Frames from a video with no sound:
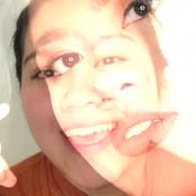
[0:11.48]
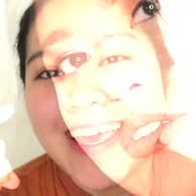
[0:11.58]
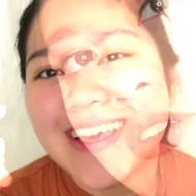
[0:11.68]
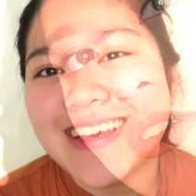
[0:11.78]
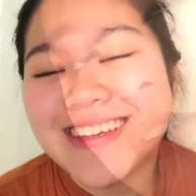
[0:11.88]

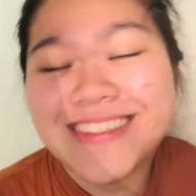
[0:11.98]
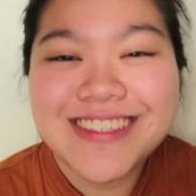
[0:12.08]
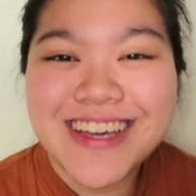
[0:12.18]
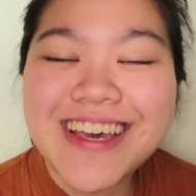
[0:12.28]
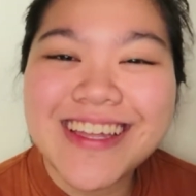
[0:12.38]
Hey, it's
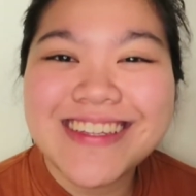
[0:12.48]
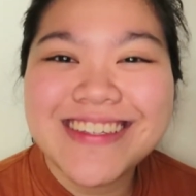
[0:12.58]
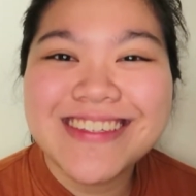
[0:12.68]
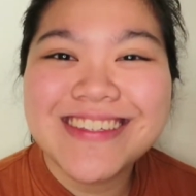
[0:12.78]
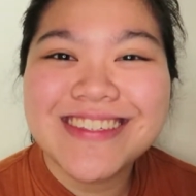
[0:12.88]
Cheyenne.
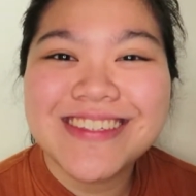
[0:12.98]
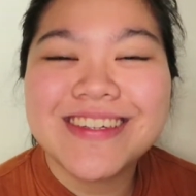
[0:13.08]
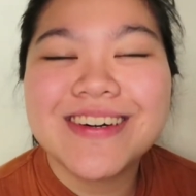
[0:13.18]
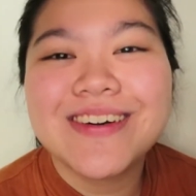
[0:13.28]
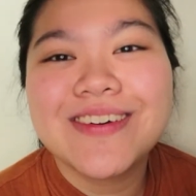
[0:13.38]

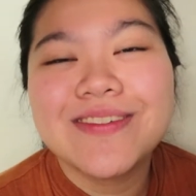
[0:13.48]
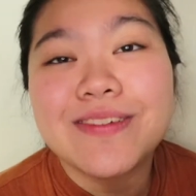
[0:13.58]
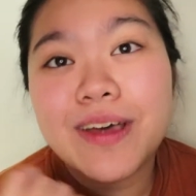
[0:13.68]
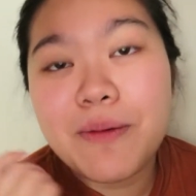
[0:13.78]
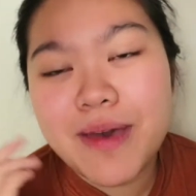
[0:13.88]
So
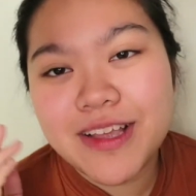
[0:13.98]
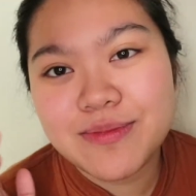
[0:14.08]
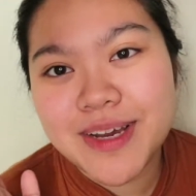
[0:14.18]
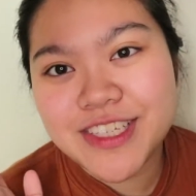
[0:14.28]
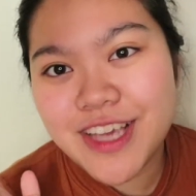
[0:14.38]
welcome back to
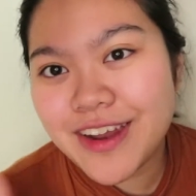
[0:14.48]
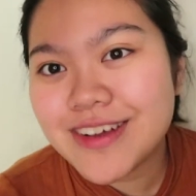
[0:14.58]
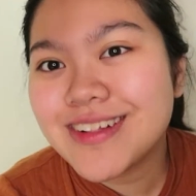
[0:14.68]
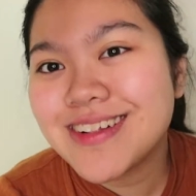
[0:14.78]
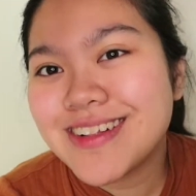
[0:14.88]
my
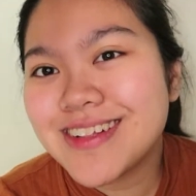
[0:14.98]
channel.